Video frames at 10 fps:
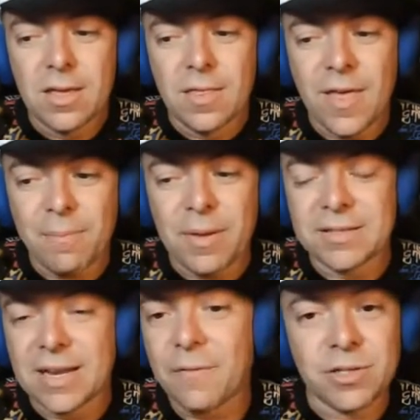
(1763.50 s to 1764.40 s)
that being
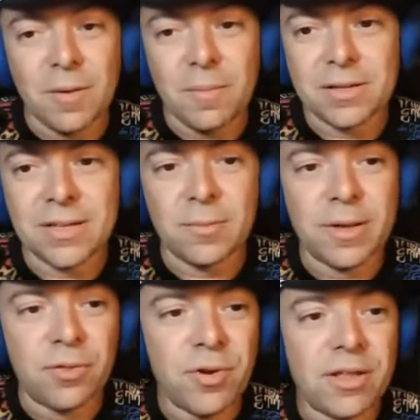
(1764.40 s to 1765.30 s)
said, everyone's talking about
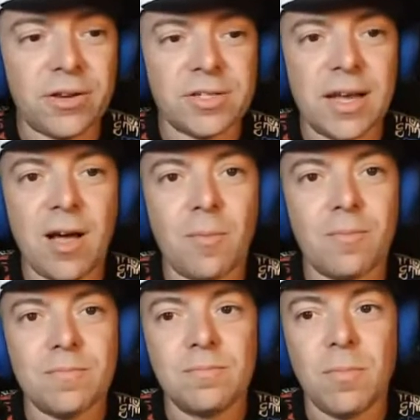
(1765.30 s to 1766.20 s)
Xenoblade 3, and they're saying how
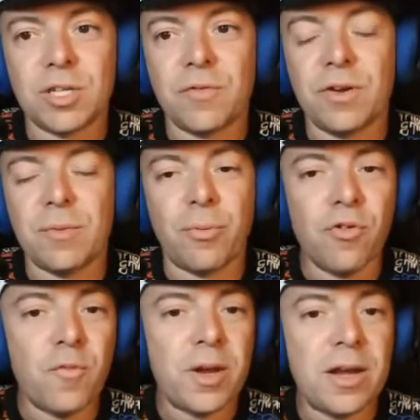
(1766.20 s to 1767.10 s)
much of an
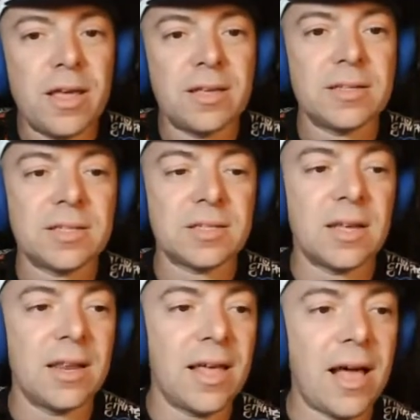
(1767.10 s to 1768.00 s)
improvement it is
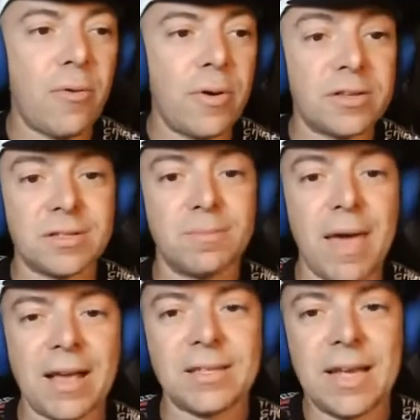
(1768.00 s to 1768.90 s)
and how it's
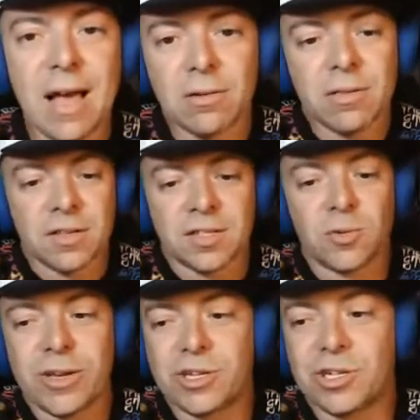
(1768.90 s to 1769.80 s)
maxing out the
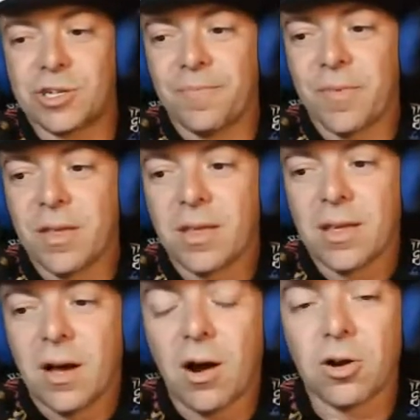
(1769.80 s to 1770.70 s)
Switch
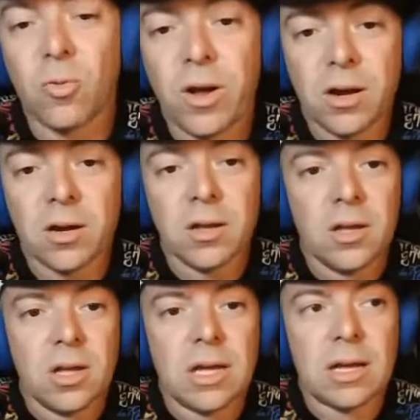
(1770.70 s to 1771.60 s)
hardware,
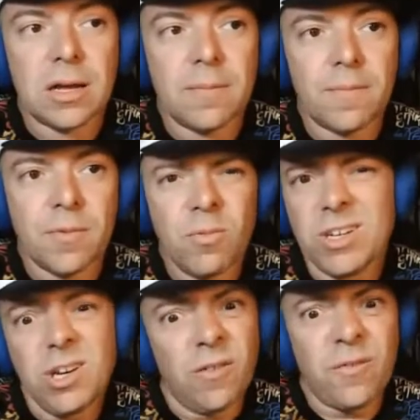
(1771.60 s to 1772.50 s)

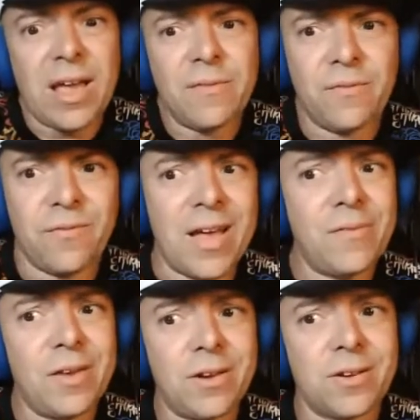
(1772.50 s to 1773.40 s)
which,
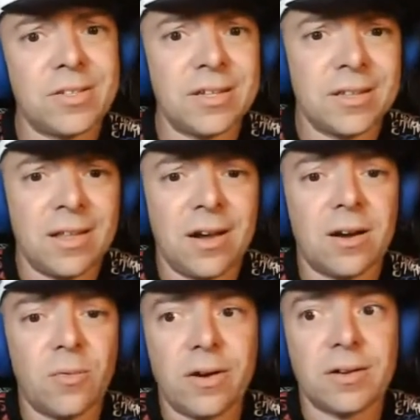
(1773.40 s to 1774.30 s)
5 years into the
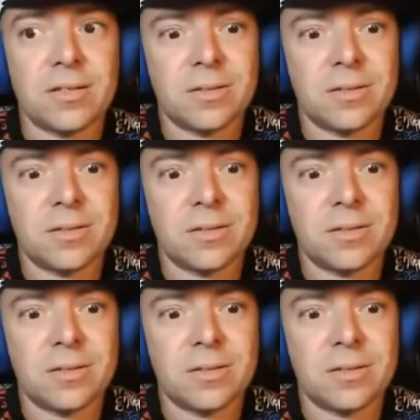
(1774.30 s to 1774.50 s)
hardware,